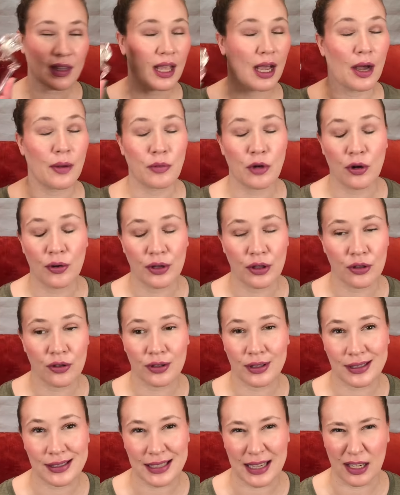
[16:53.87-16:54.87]
I'm going through
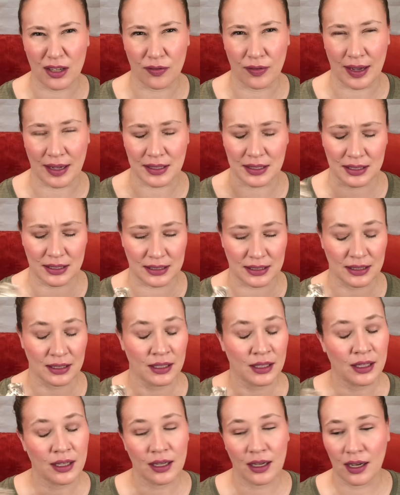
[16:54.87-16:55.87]
these kind of fast because
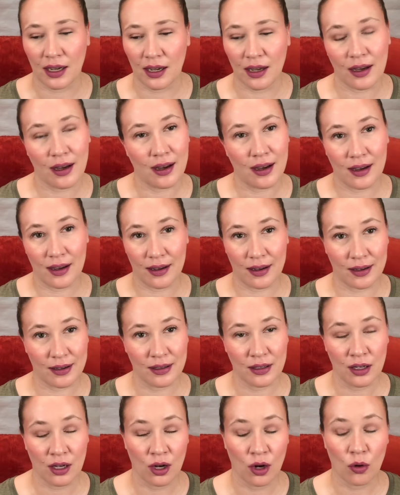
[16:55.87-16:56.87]

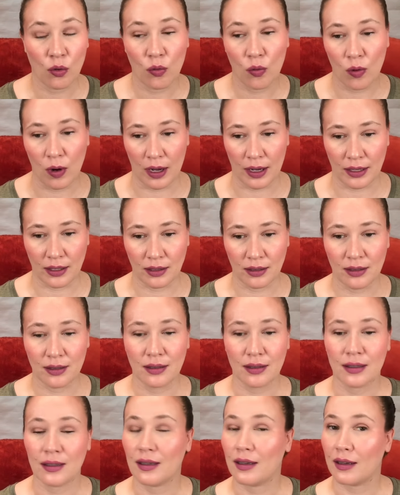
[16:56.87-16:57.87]
one
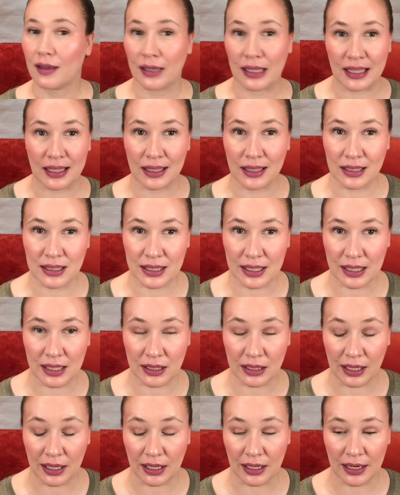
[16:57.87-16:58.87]
it's getting
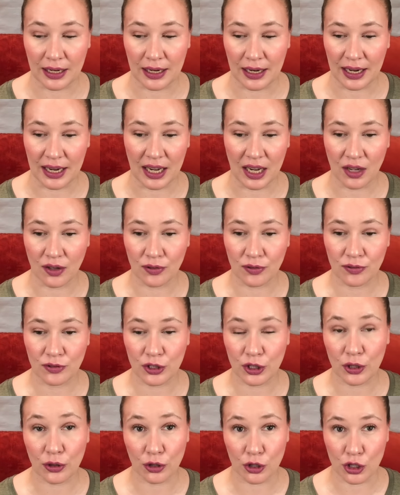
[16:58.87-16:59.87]
late and I have
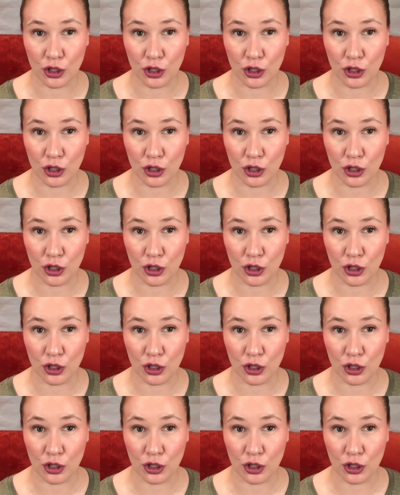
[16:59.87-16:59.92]
to go to